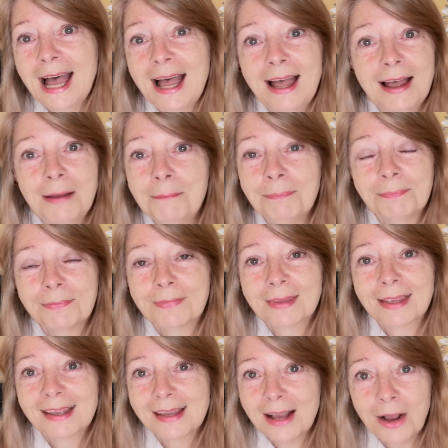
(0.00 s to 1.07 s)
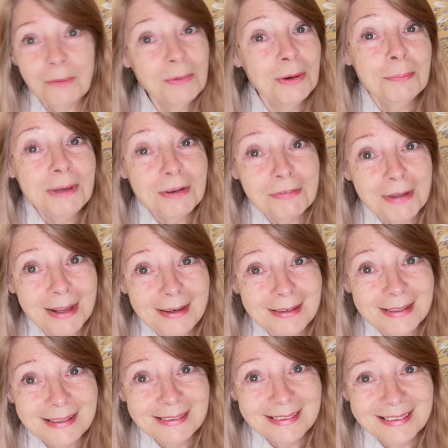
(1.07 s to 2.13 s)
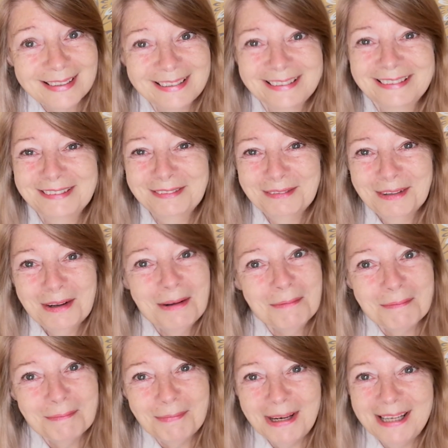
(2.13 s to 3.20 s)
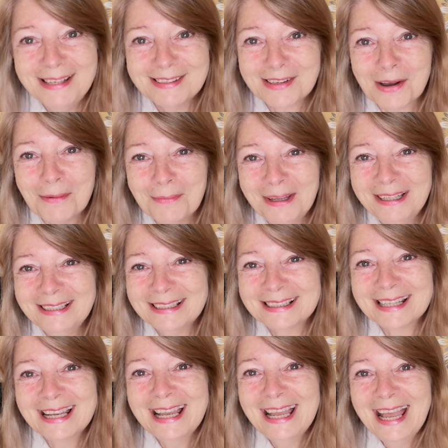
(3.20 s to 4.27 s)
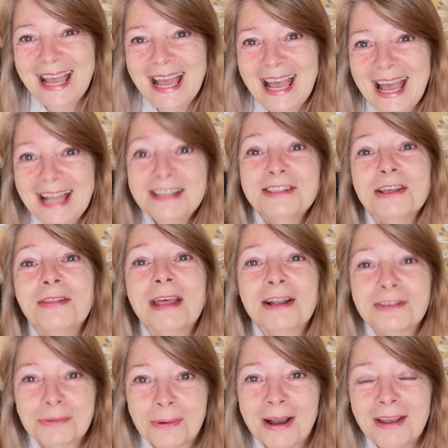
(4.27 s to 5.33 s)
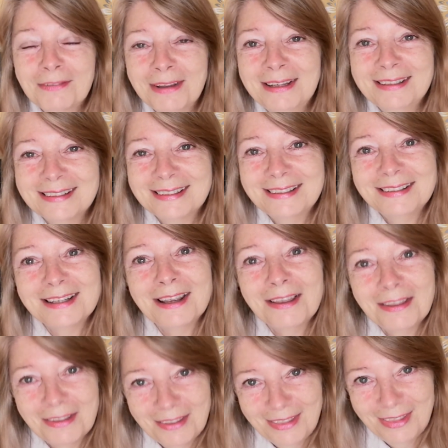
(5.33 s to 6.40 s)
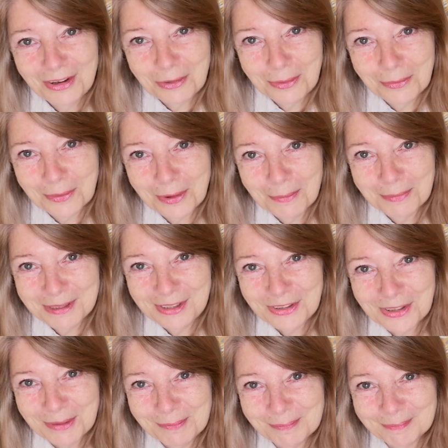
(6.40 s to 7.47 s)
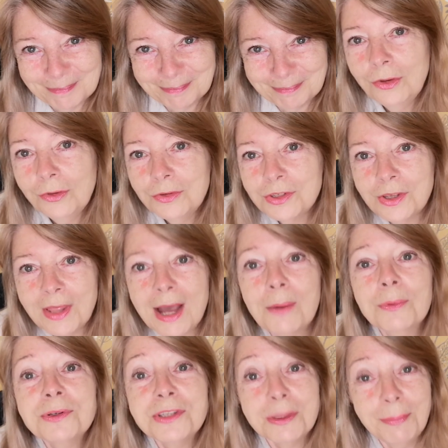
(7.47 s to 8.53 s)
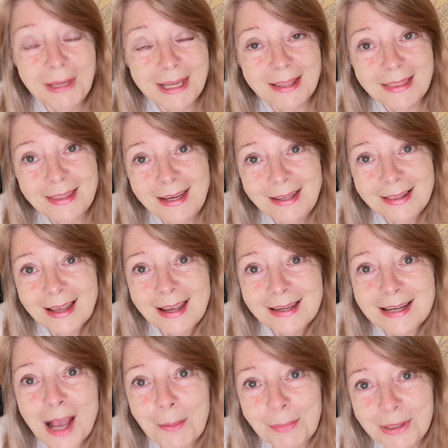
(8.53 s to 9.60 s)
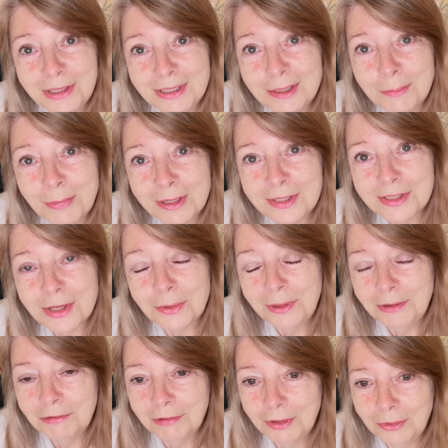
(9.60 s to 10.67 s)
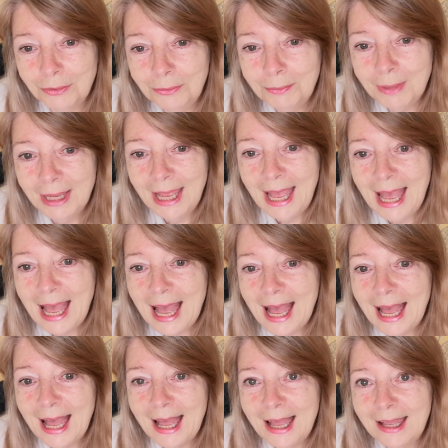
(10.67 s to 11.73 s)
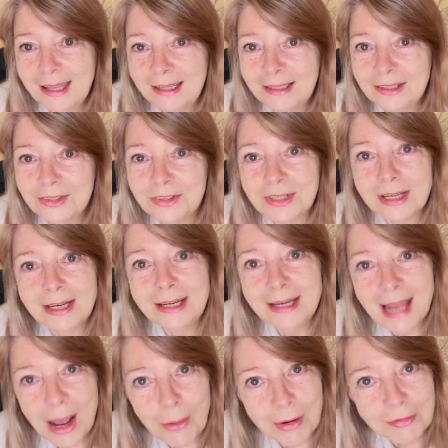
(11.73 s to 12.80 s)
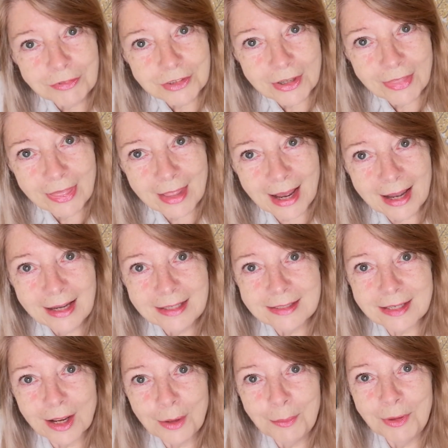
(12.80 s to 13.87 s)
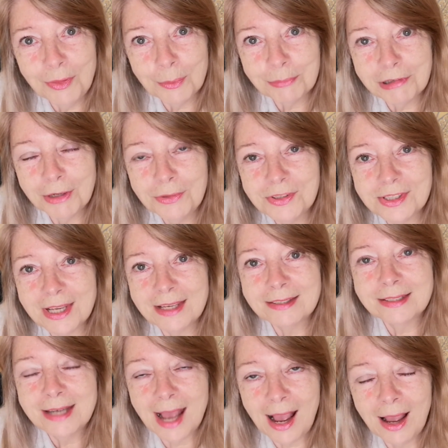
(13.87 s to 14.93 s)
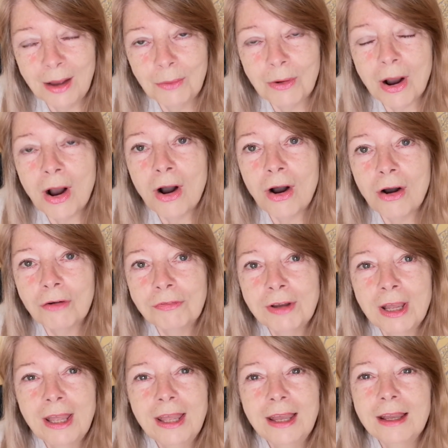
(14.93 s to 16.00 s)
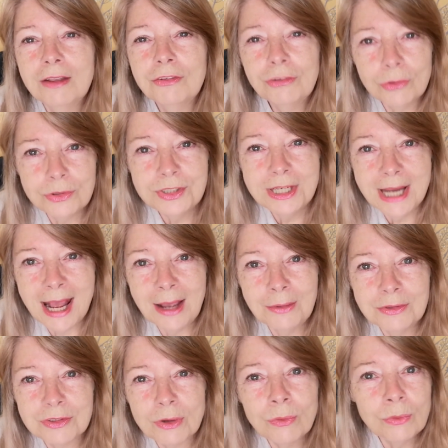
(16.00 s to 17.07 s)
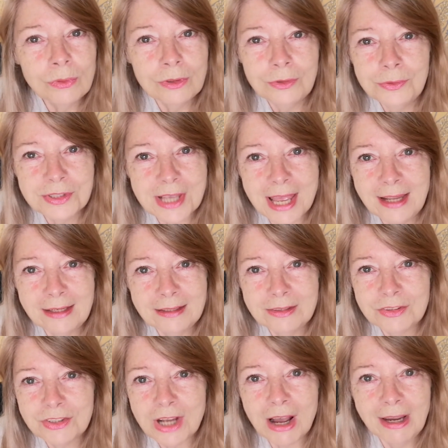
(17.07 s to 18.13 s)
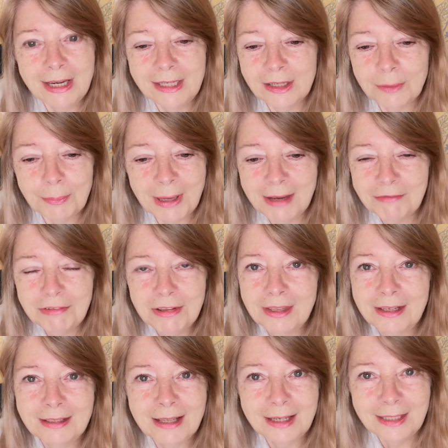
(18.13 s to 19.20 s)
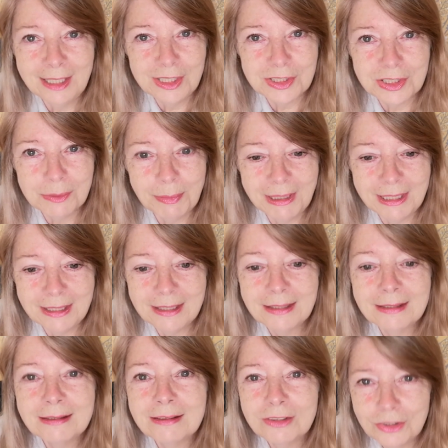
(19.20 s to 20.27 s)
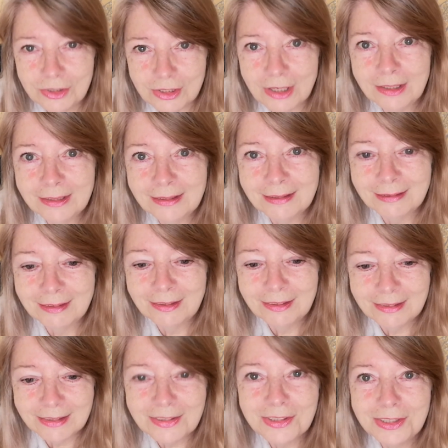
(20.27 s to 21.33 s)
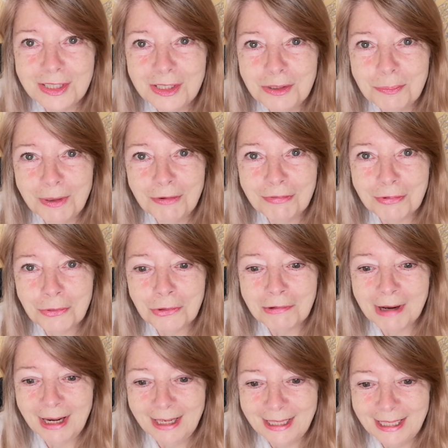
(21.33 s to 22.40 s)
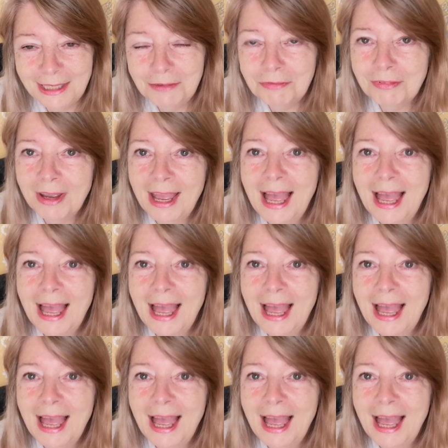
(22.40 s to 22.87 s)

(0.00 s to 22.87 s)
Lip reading: I won't be offended. Please comment. And so that's why I've entered the quilt competition. So that was the big thing that had happened in my sewing room. And now I've done that, I'm in the process now of sorting out all loose ends, tying up everything that needs to be done and dusted before I leave.